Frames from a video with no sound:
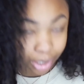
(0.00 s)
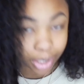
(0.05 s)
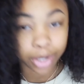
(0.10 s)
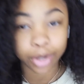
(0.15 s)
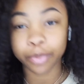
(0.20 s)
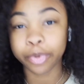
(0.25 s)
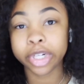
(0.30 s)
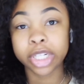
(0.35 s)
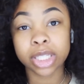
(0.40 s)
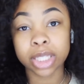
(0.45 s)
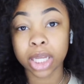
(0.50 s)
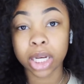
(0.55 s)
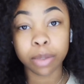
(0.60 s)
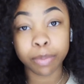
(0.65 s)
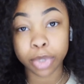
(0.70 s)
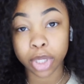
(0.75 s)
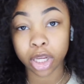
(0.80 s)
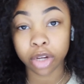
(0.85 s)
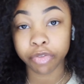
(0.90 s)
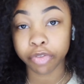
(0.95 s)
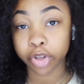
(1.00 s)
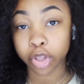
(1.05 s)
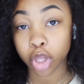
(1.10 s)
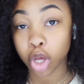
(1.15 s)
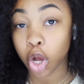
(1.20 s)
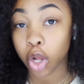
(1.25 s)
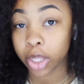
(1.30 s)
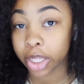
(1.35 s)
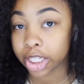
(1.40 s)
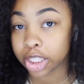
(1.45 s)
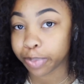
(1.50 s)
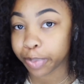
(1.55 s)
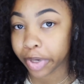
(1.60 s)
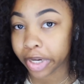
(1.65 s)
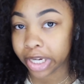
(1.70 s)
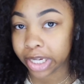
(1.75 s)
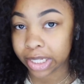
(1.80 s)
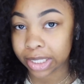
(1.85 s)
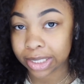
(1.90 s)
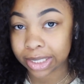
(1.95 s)
we're just gonna be here for the whole
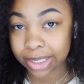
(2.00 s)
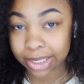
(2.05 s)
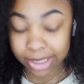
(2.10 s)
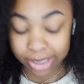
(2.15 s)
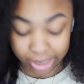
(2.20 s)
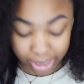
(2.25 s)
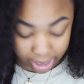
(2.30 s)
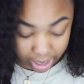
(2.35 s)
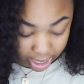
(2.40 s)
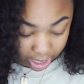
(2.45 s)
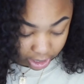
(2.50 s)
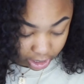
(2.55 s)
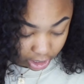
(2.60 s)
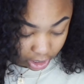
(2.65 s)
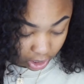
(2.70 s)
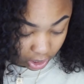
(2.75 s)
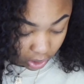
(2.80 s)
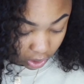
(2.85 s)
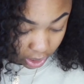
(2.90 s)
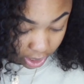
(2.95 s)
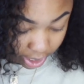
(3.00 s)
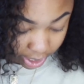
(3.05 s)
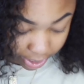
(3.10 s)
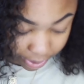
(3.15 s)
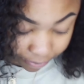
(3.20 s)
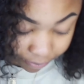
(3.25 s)
experience together, okay?